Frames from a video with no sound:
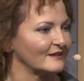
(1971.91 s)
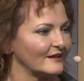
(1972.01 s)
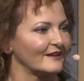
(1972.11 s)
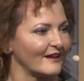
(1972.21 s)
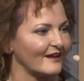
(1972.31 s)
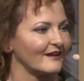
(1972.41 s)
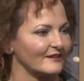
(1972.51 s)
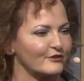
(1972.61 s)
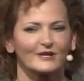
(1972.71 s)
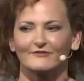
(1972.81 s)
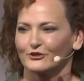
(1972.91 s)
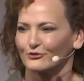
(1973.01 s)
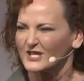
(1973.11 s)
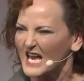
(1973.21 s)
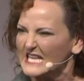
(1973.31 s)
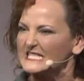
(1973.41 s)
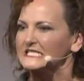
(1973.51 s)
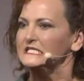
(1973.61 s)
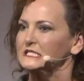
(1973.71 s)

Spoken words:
Yeah, 3 of you, yes.